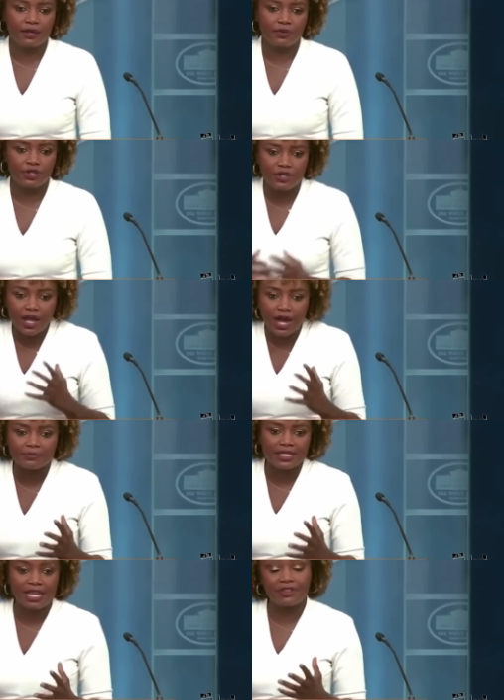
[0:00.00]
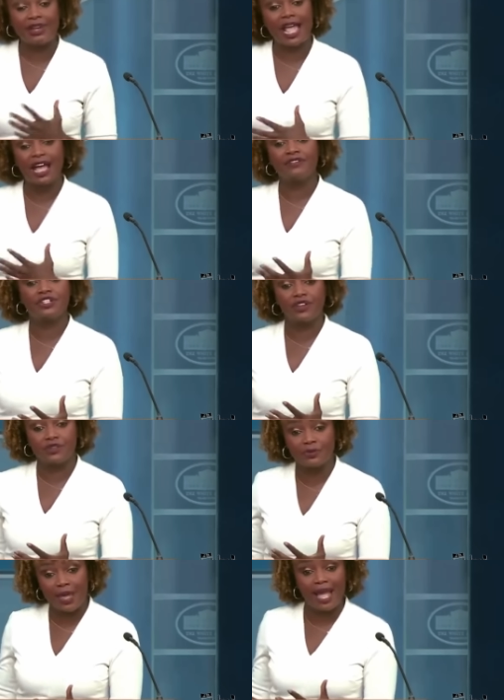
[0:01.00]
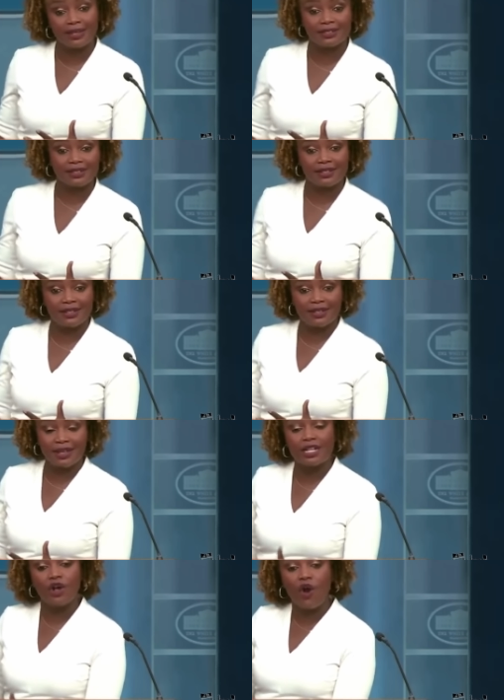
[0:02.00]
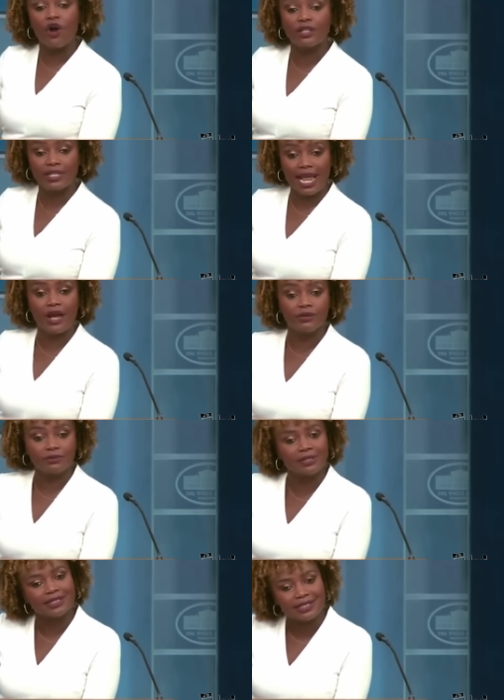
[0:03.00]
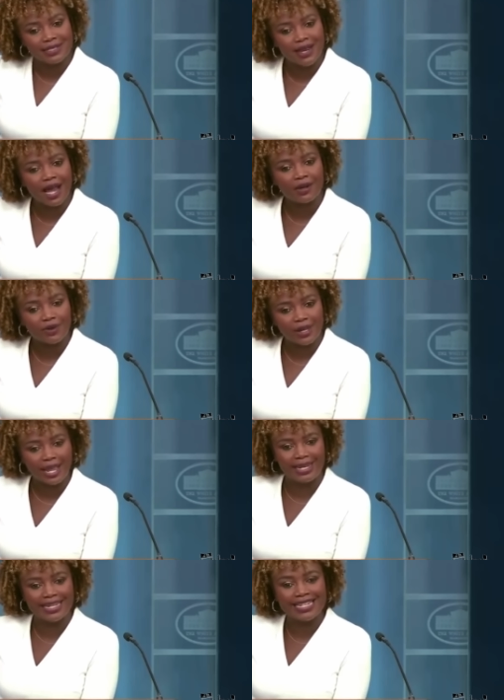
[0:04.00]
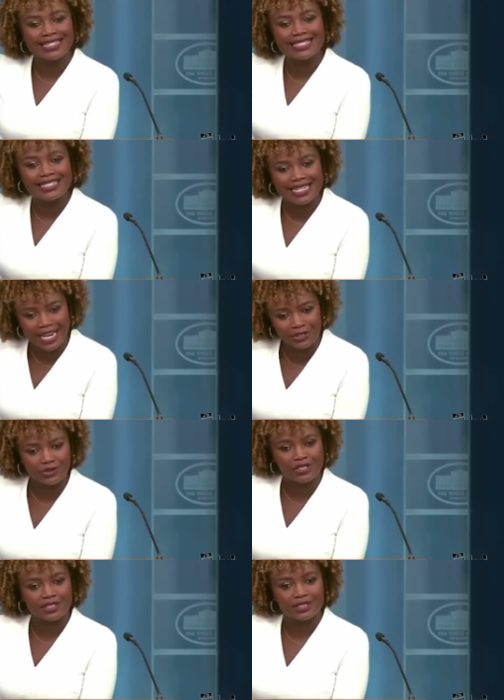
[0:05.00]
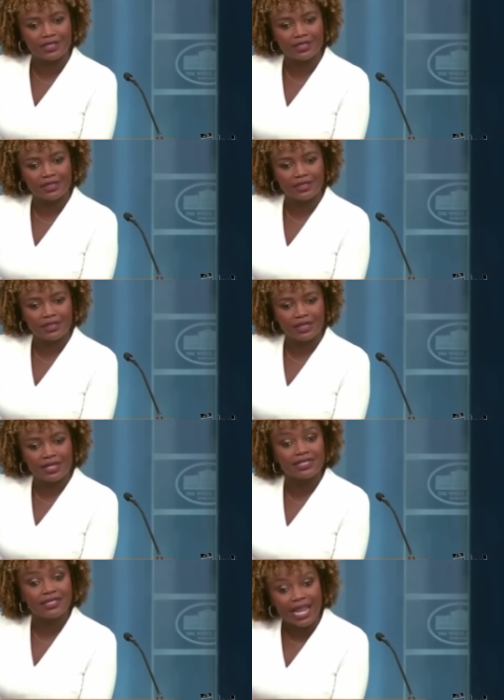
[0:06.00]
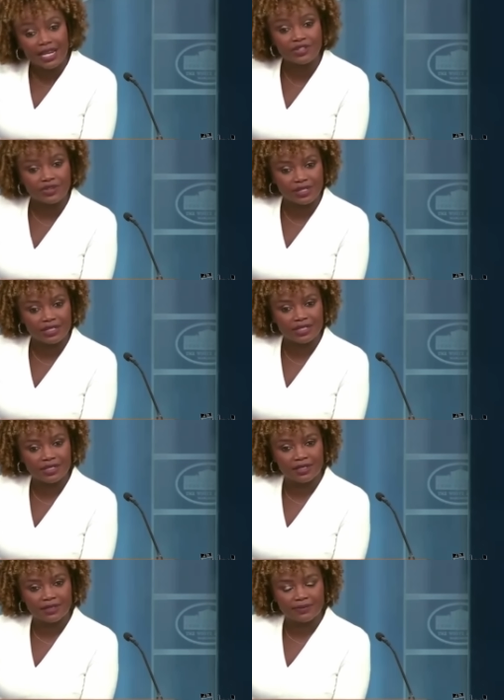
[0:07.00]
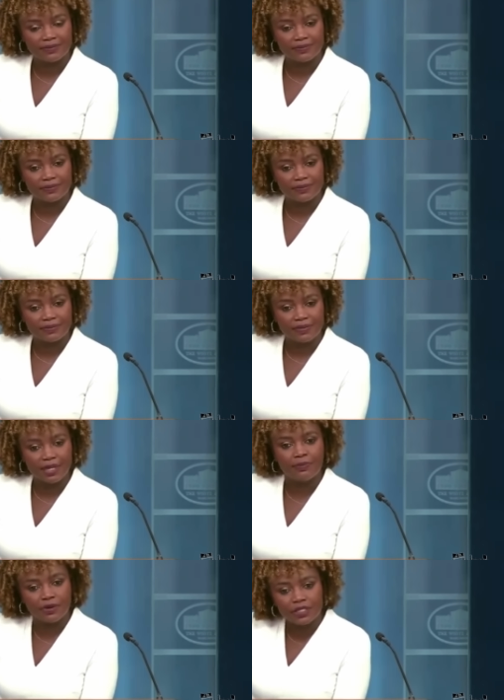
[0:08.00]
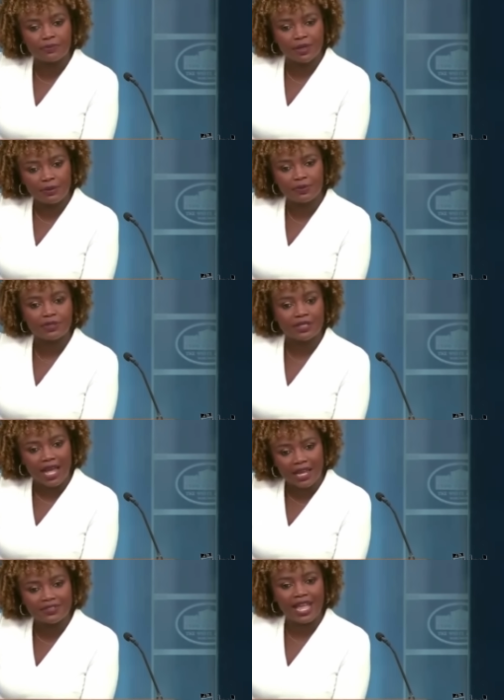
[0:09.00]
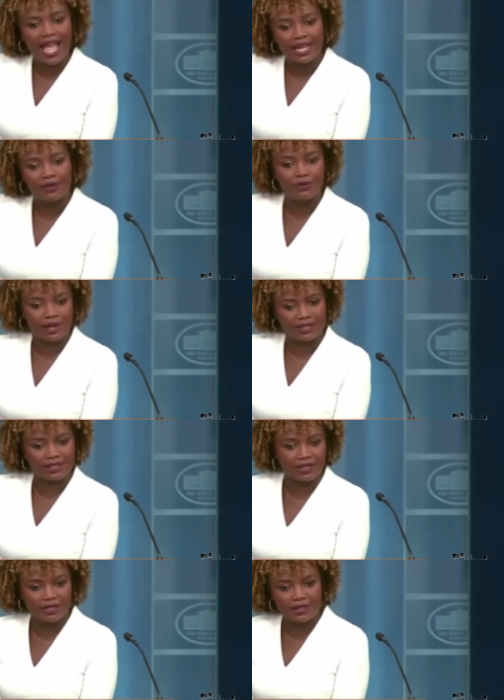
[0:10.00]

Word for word: We should come together and have each other's backs and call it out because it's not okay. It is dangerous. It is dangerous. It puts people's lives at risk.